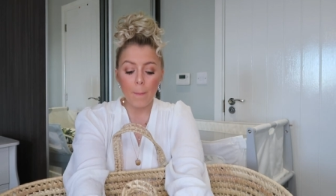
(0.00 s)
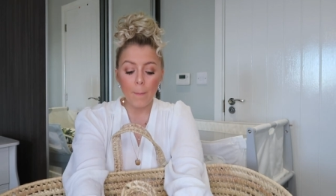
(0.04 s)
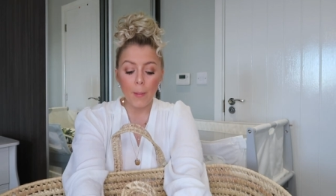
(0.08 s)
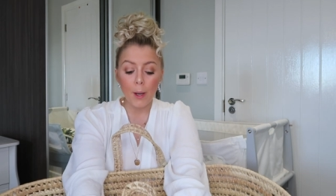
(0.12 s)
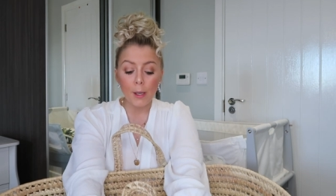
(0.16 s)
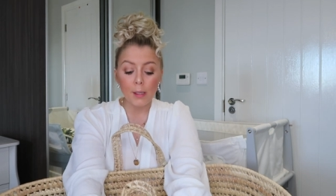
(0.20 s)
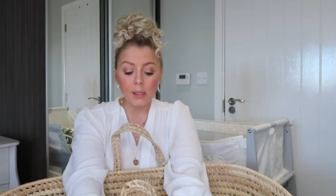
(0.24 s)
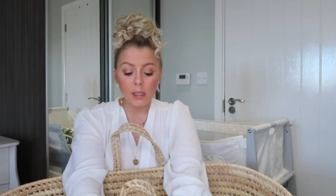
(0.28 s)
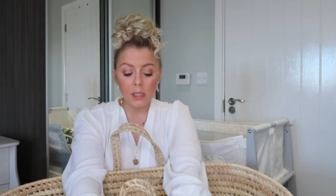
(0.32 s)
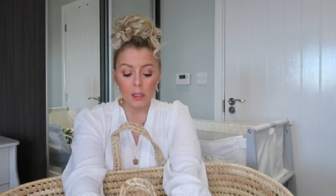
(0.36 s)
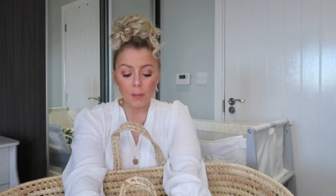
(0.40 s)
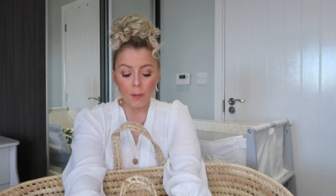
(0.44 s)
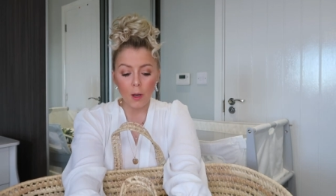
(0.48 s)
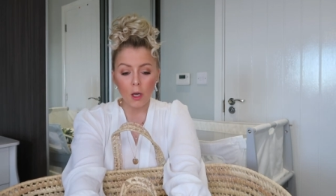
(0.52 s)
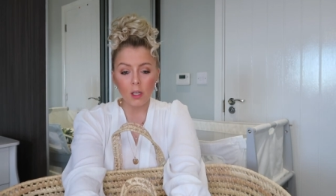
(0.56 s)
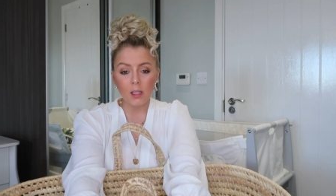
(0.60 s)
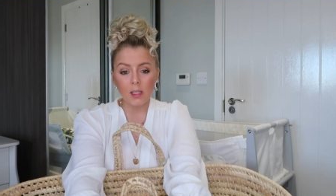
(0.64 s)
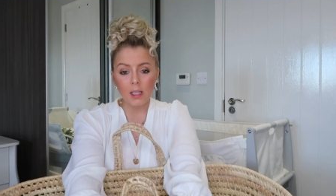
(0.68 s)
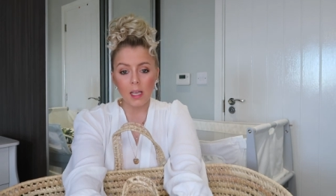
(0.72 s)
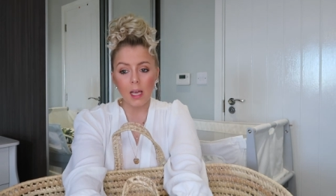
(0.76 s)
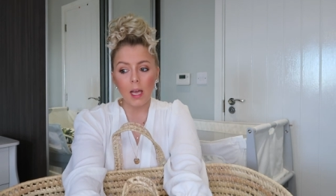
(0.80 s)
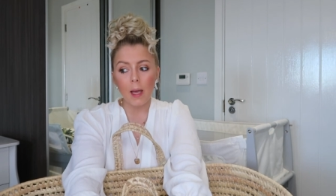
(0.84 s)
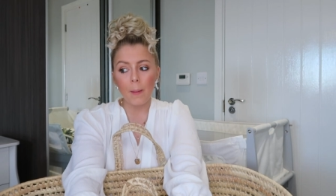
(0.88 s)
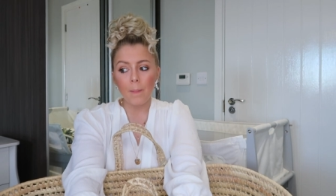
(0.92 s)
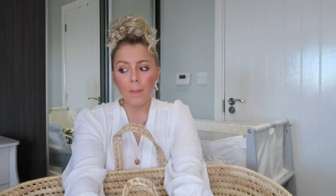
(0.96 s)
Moses
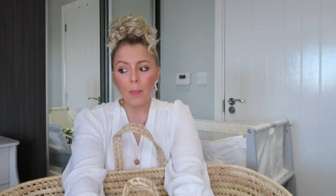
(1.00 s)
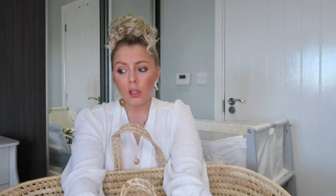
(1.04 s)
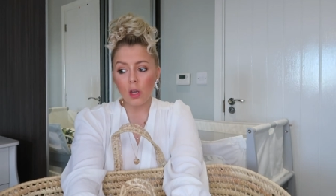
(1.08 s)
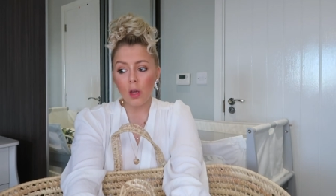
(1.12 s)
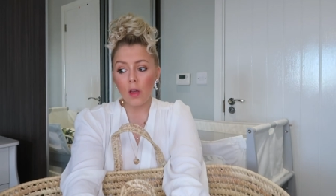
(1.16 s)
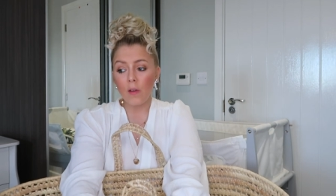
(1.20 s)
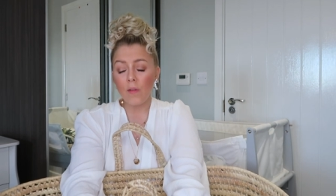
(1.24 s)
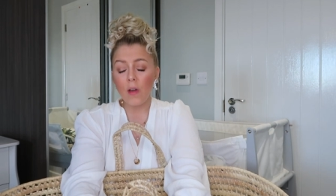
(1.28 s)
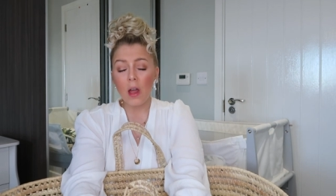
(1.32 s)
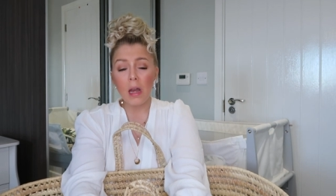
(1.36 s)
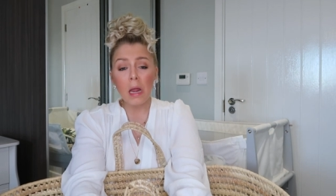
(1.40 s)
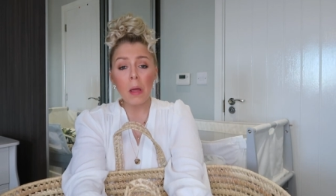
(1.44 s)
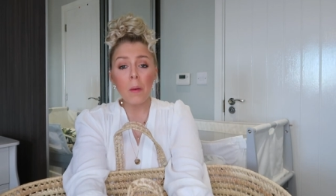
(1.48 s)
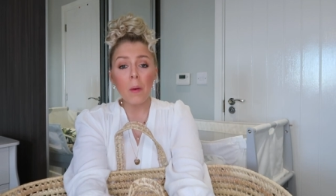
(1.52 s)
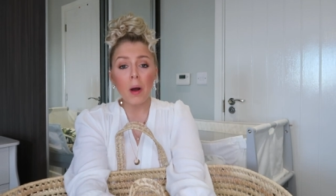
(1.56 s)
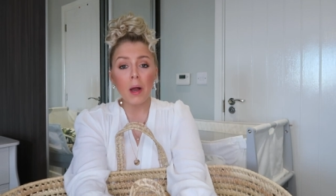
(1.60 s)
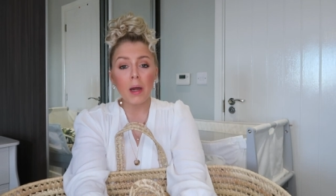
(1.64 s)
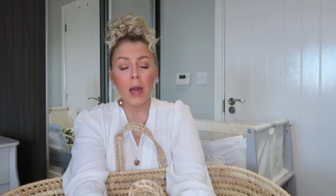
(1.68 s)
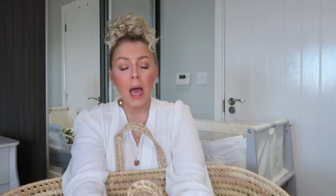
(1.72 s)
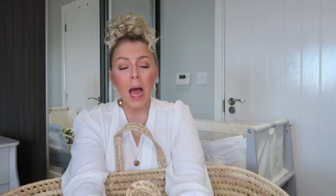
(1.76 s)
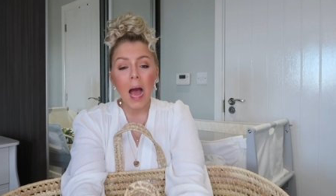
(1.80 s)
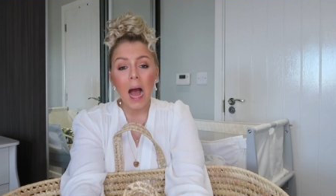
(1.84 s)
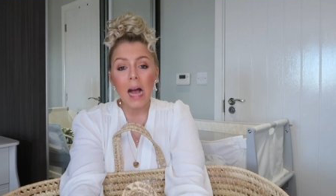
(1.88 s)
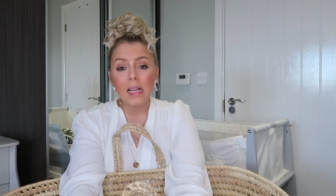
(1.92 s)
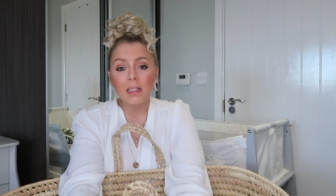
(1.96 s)
basket so if anyone
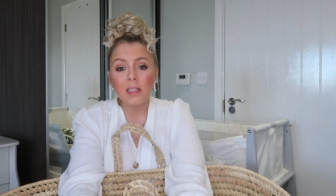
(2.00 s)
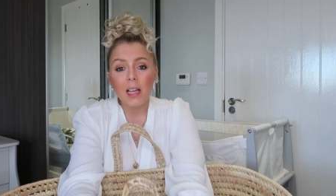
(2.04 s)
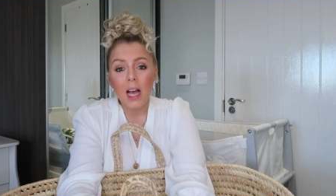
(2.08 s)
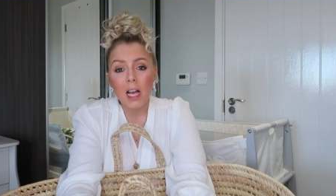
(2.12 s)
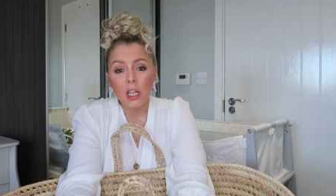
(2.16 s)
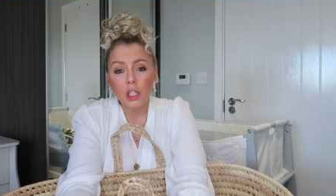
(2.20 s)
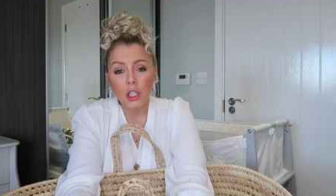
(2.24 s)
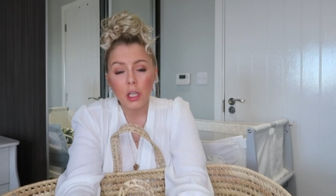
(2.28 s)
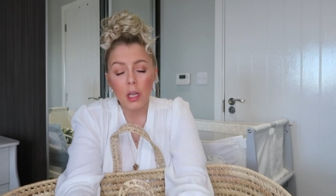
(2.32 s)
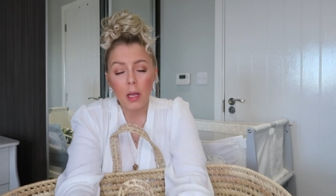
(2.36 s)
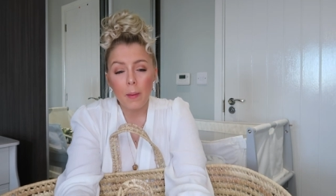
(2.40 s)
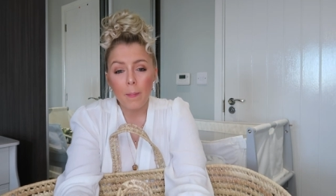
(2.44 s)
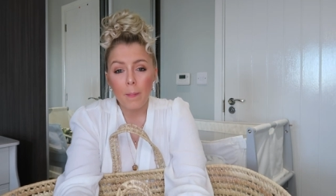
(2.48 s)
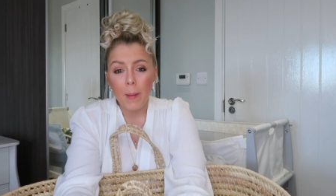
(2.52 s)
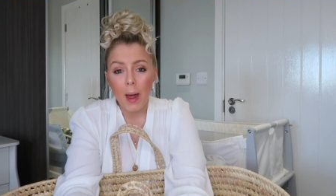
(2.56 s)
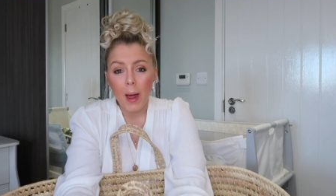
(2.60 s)
has actually